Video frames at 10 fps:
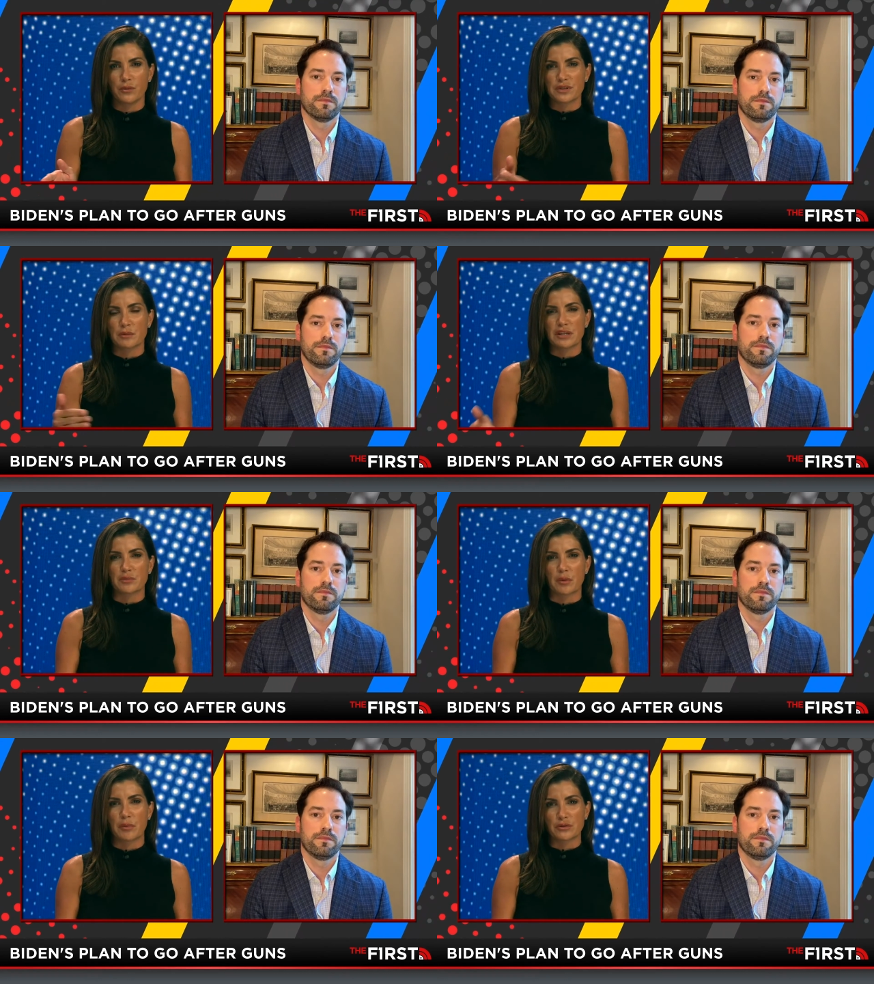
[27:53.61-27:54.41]
Speaker 1: some of these
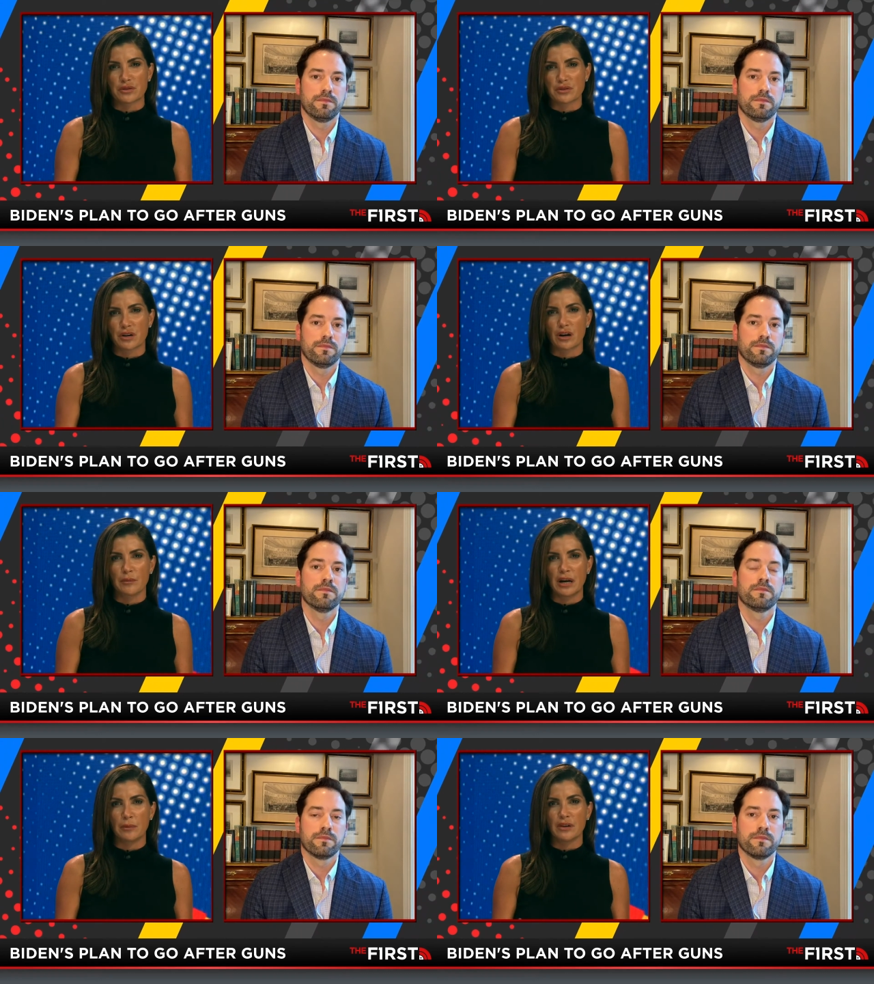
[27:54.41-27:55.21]
proposals that are
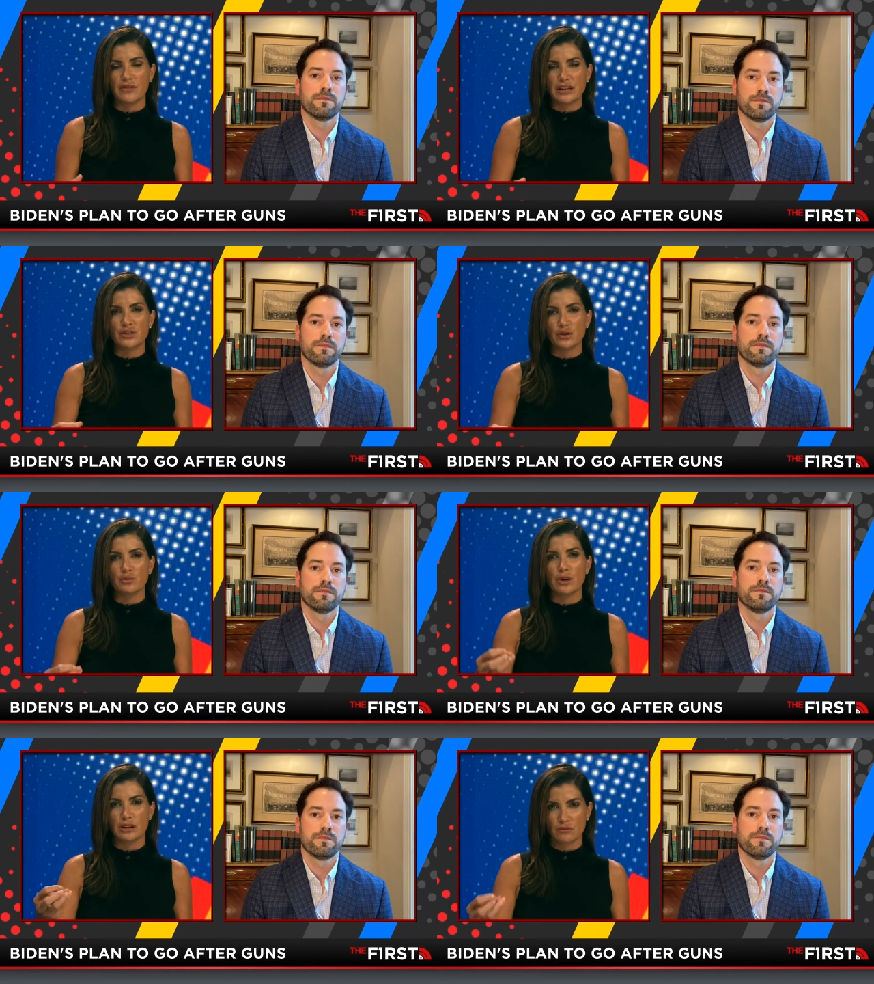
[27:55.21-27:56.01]
coming up if they
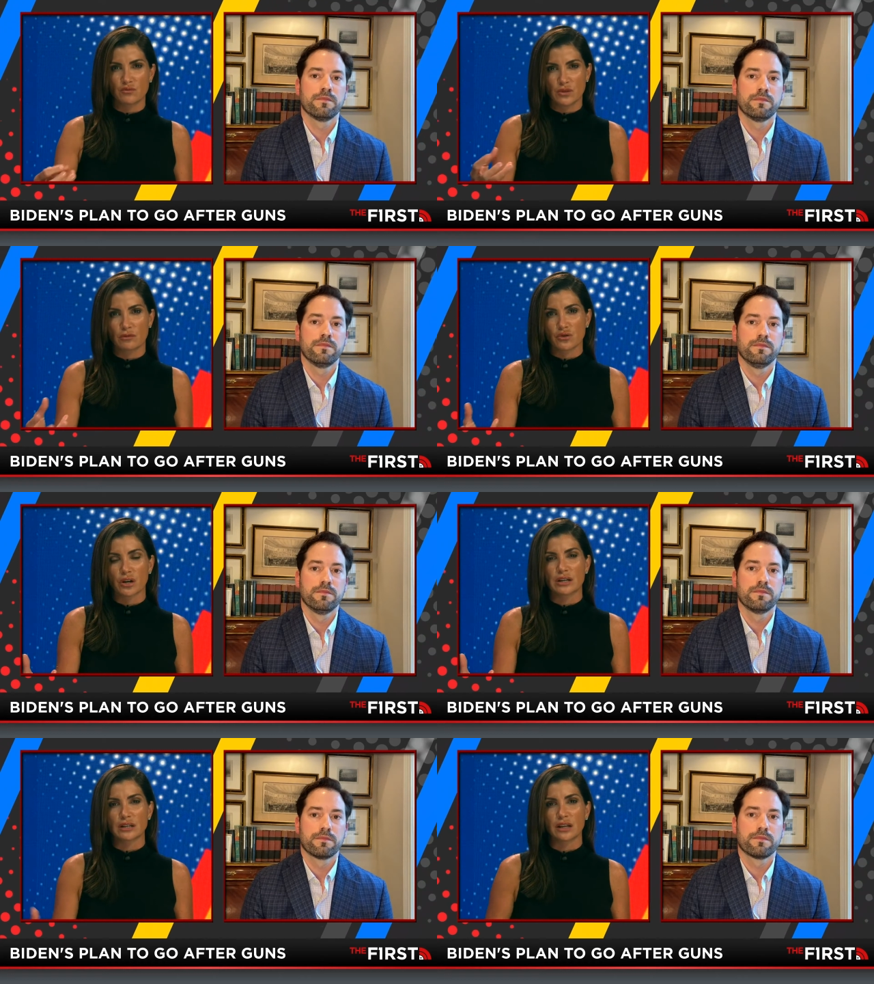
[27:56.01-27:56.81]
do in, you know,
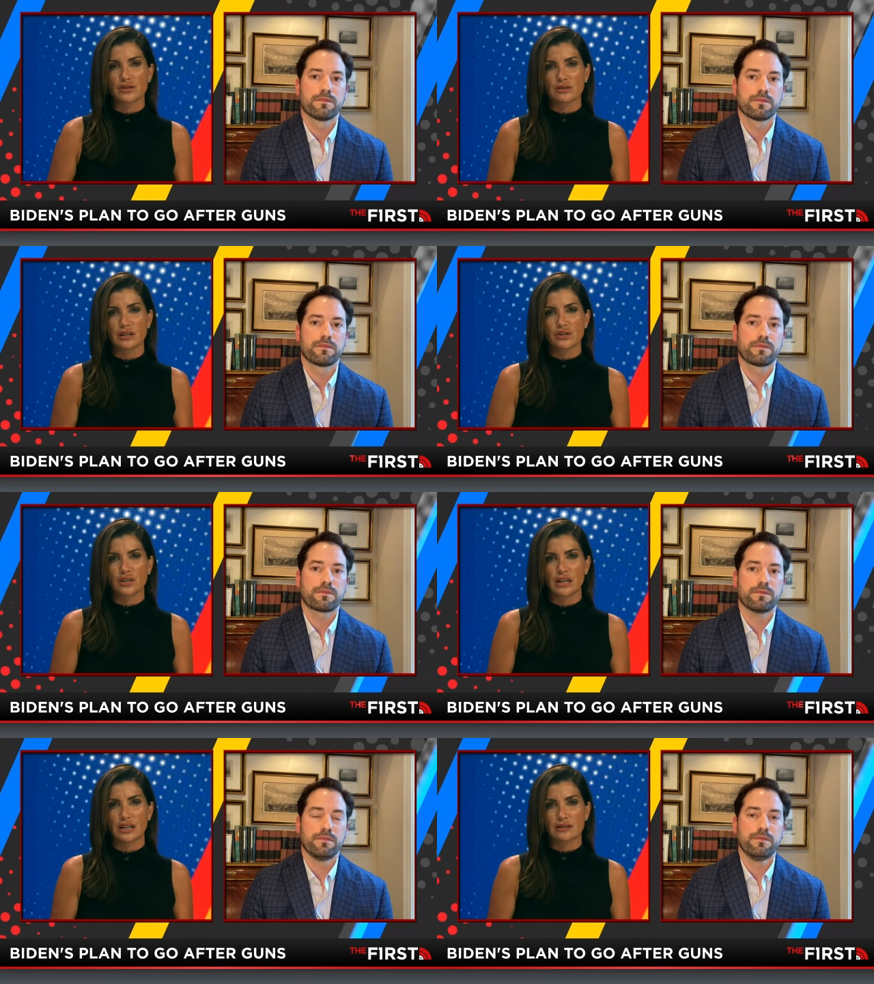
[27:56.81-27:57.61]
turn into legislation
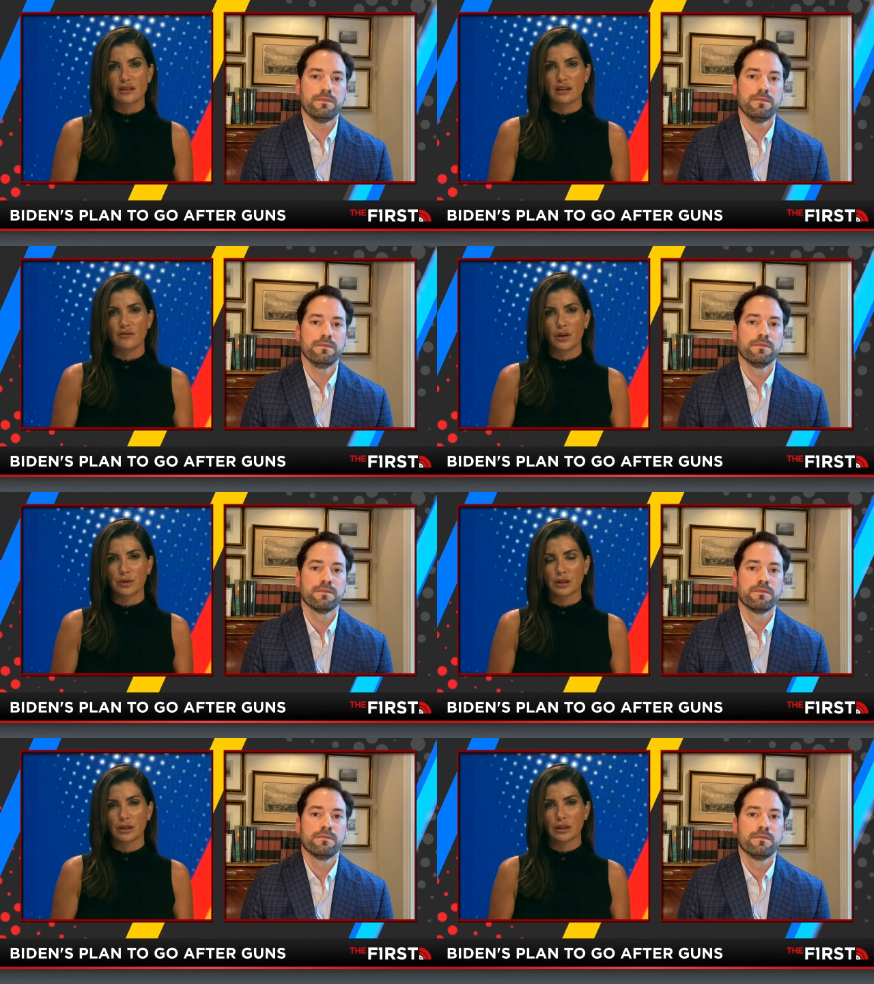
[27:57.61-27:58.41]
that he has to vote
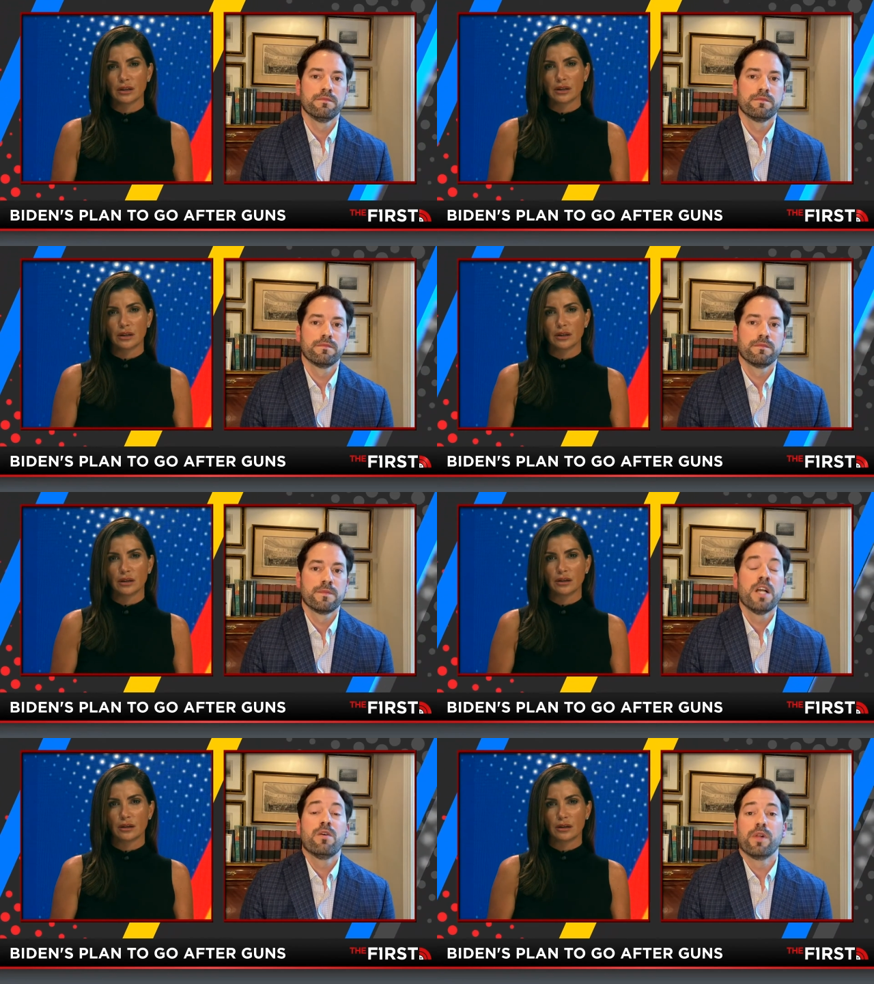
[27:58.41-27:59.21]
on?
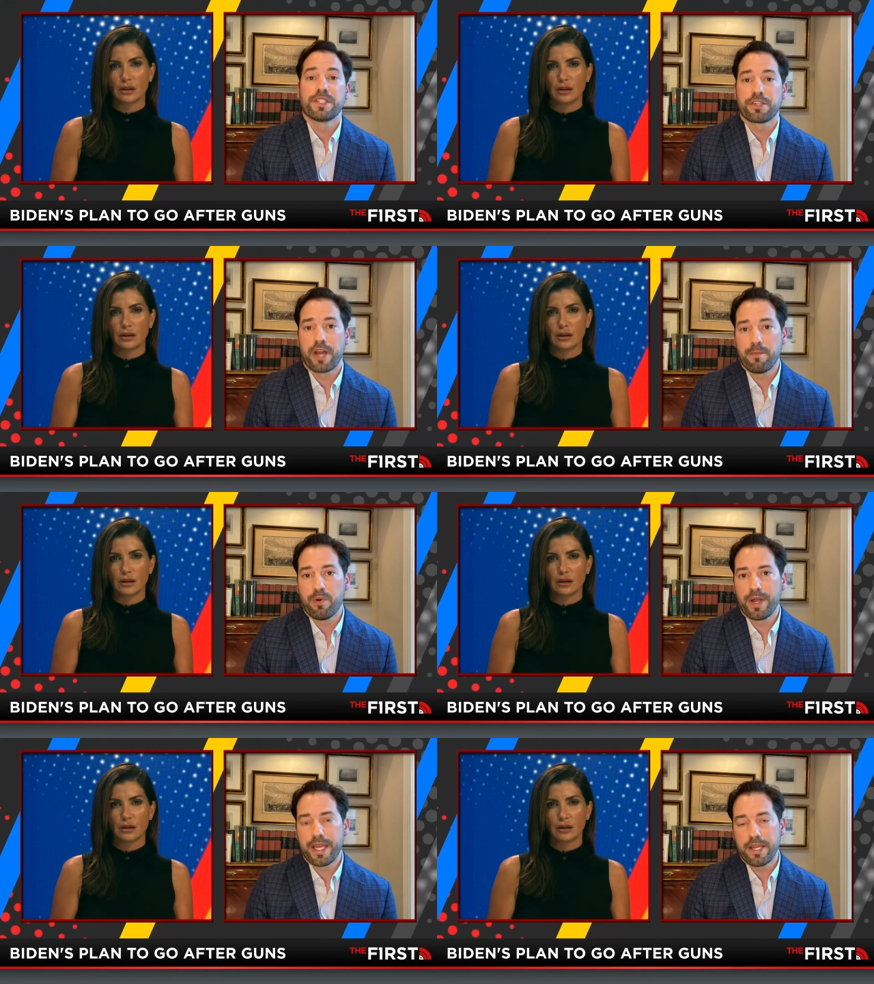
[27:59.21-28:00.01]
Speaker 2: Well, it's a great
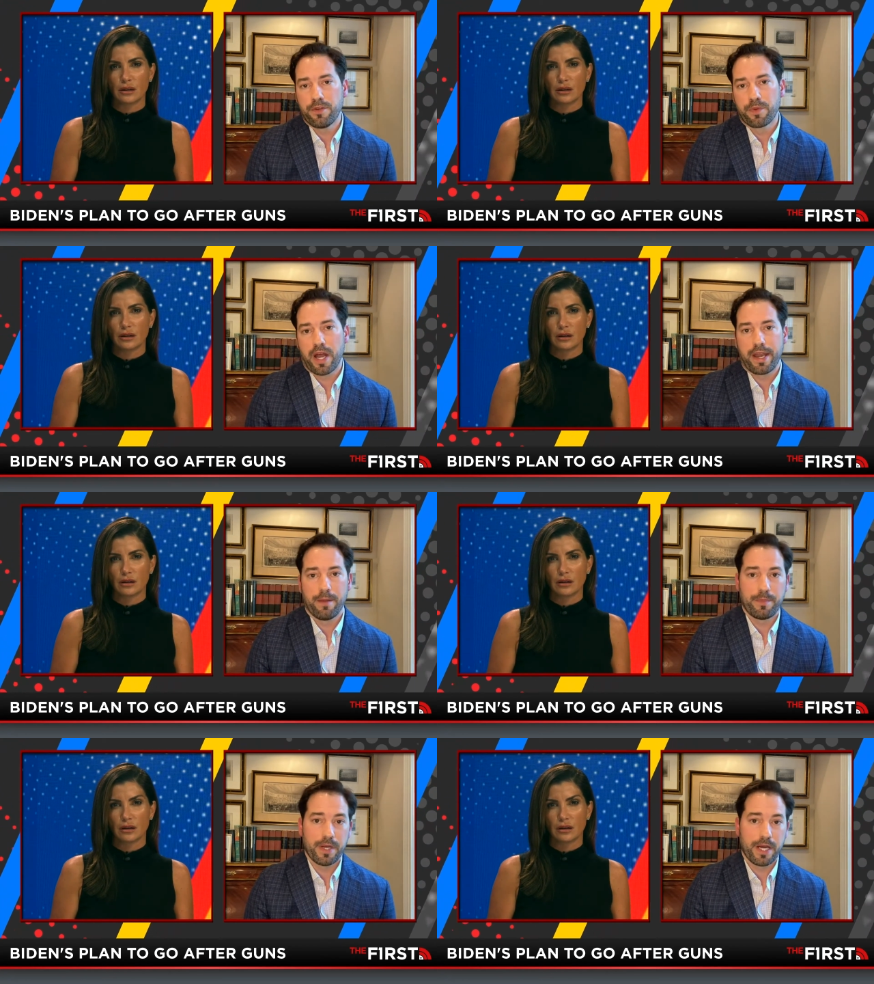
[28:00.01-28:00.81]
point, and you brought
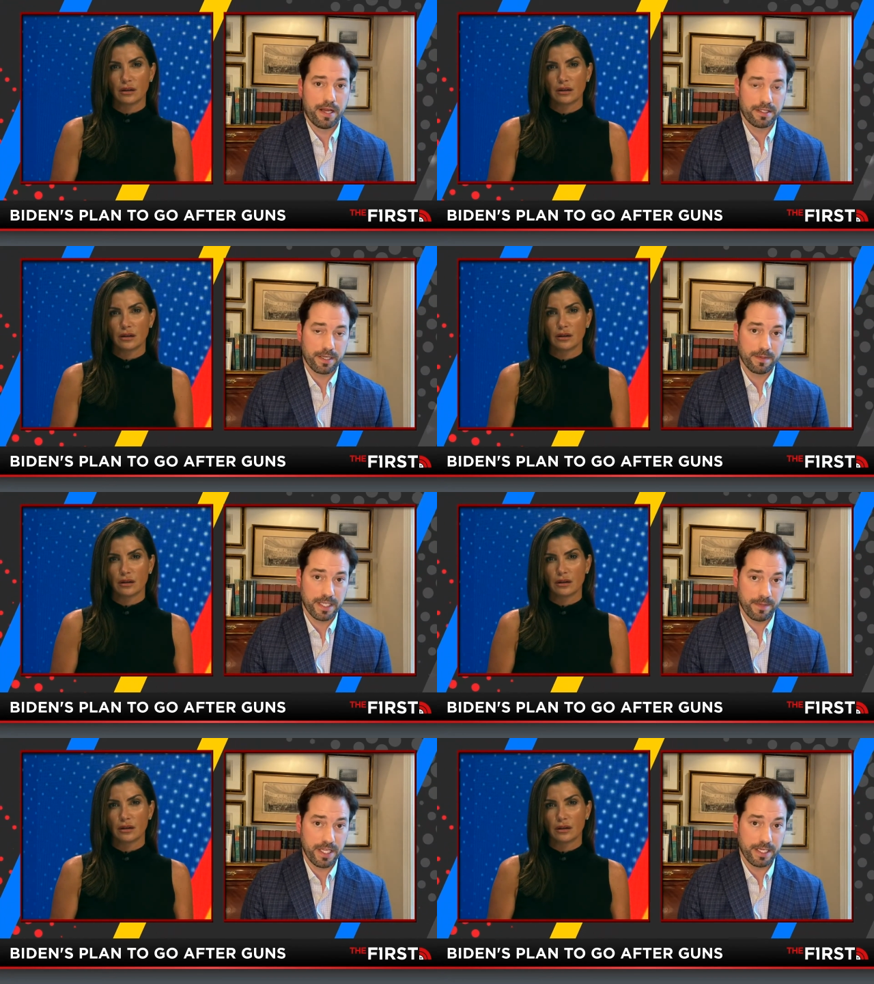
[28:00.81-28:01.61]
up uh, some of